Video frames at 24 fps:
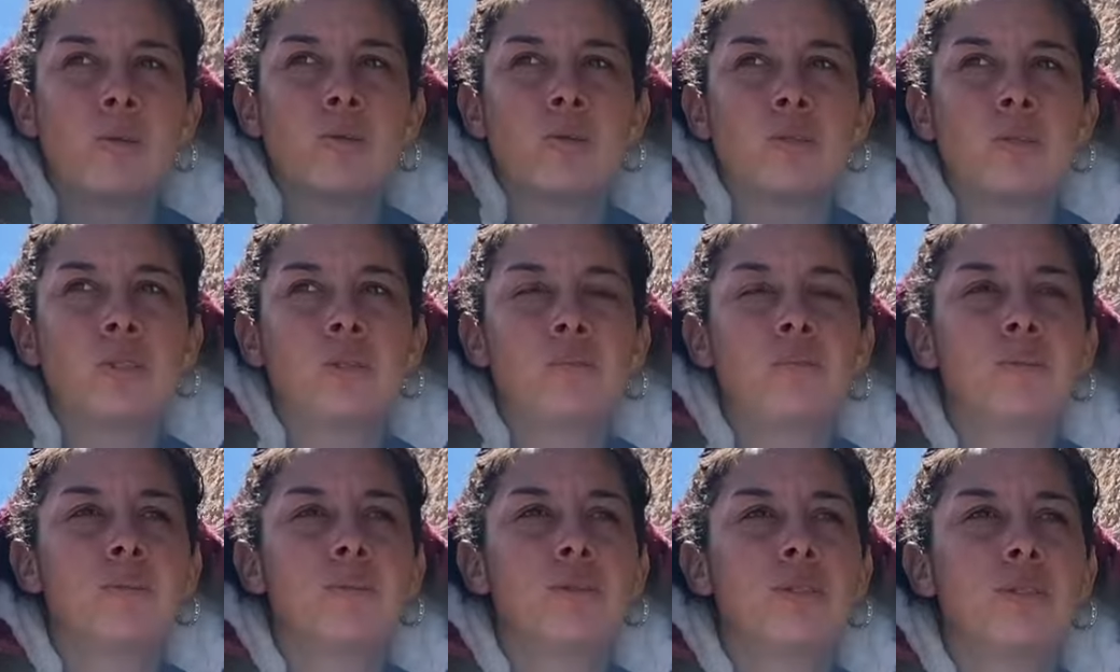And
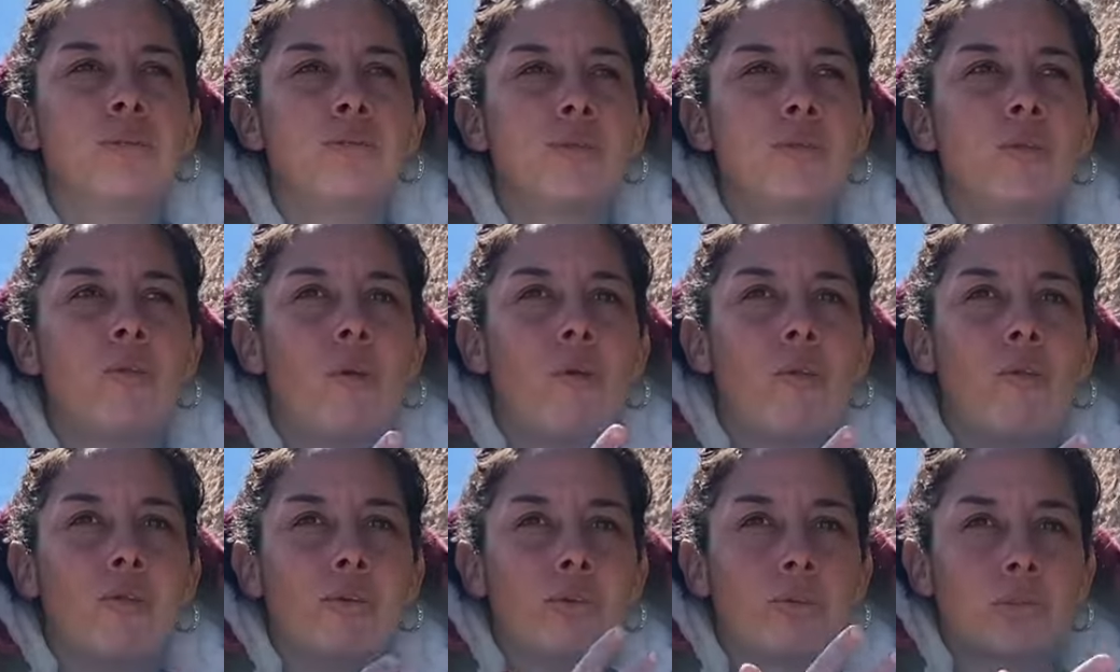then people seem to
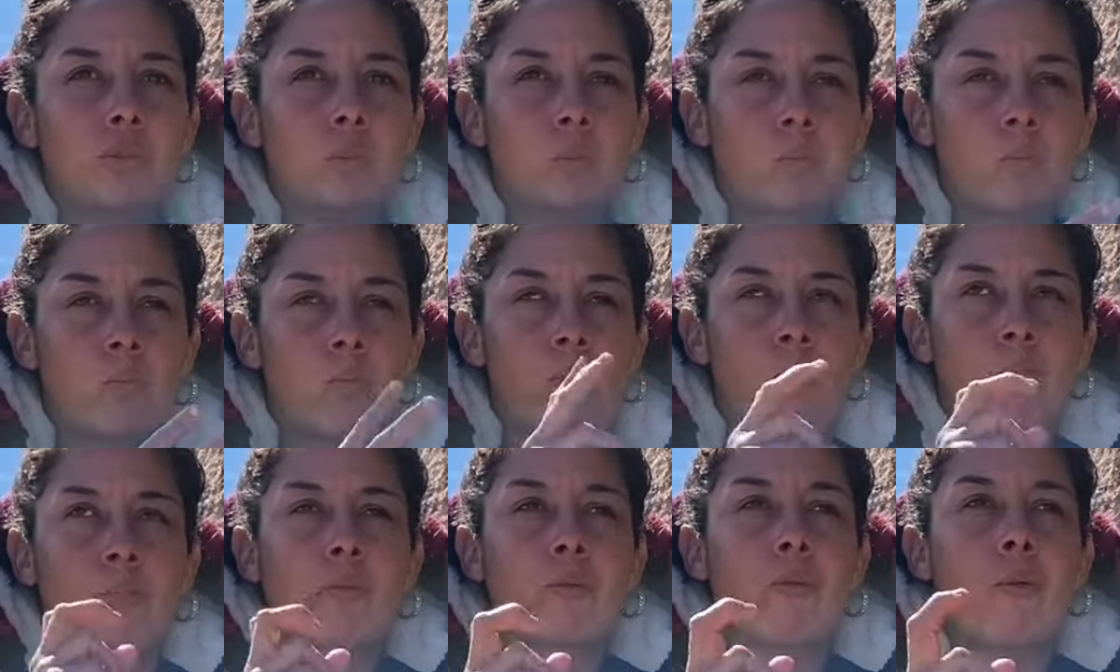know this
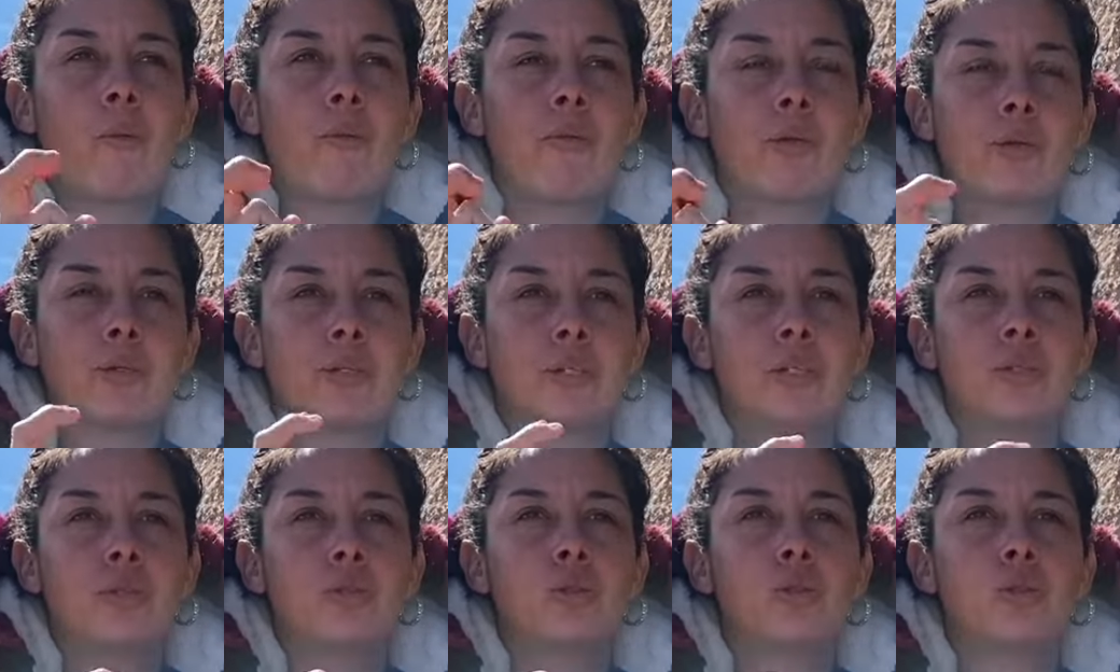
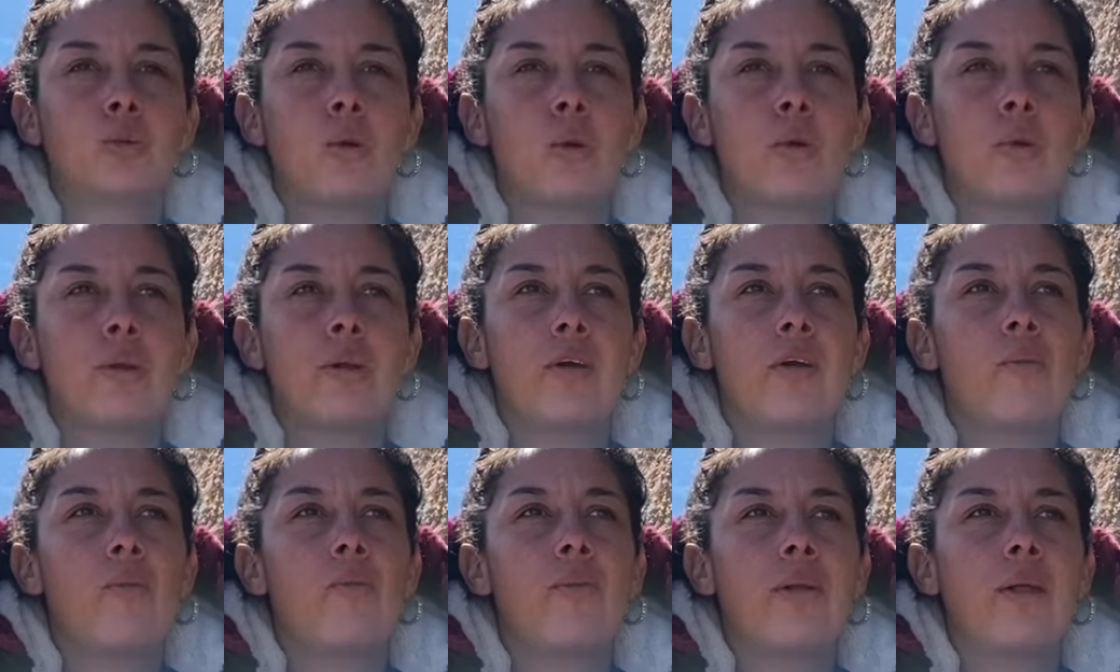certain story
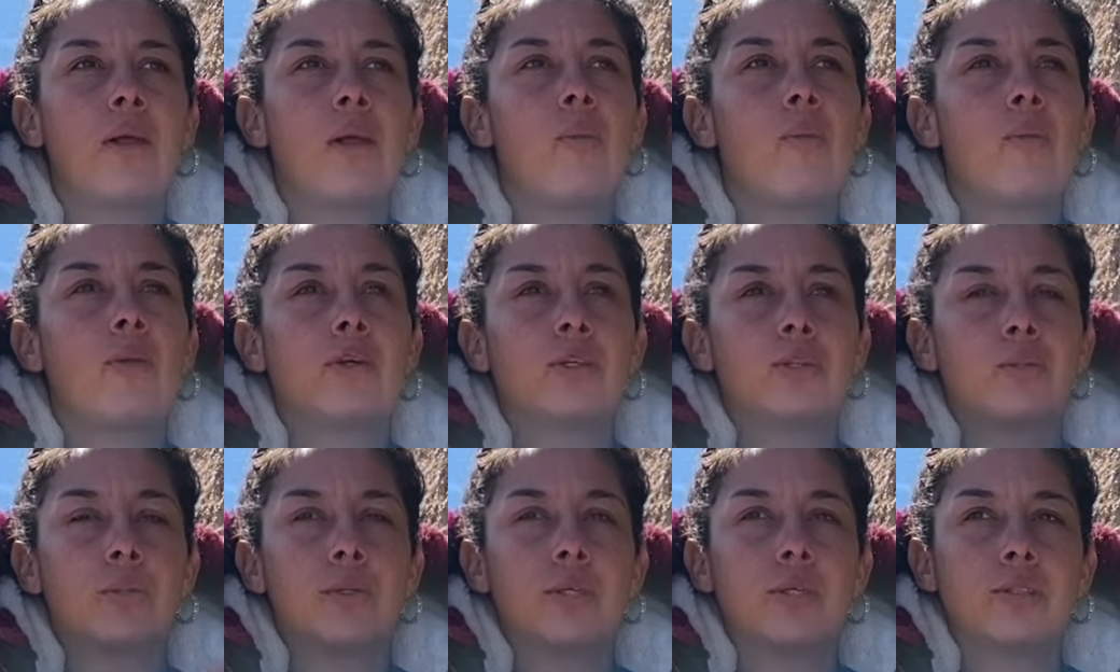of me and
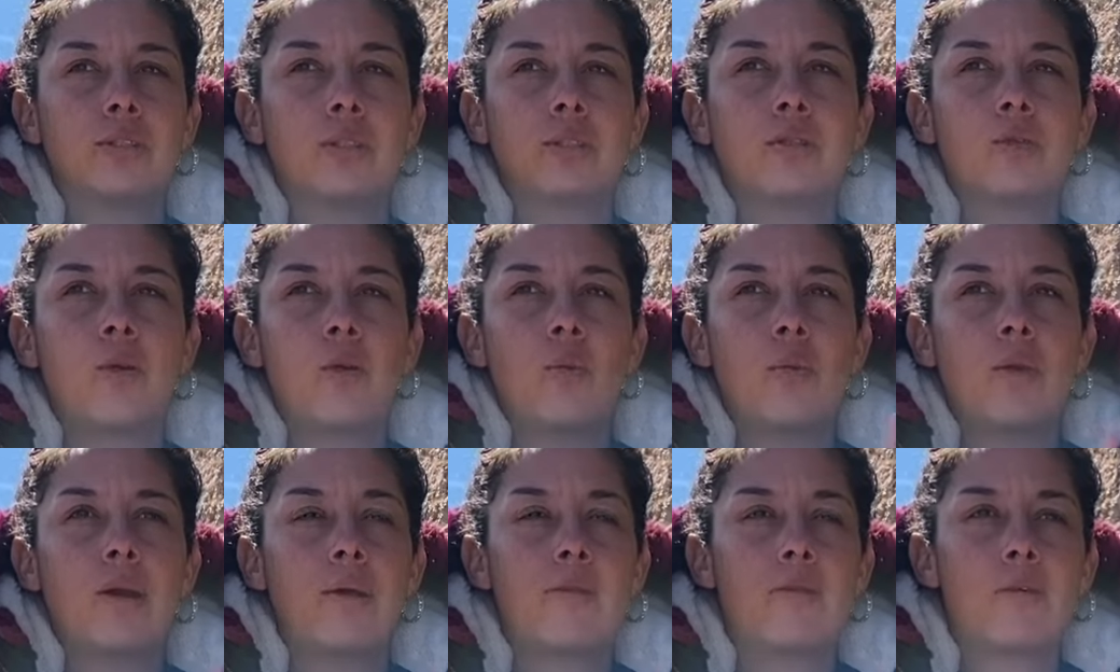this person or
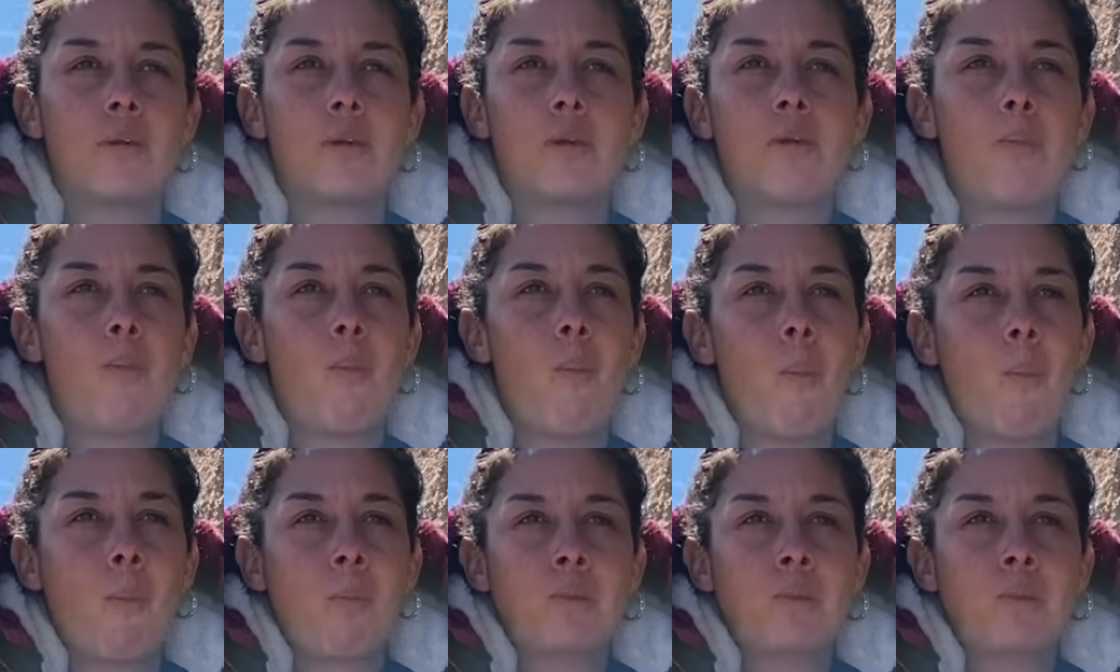whatever, and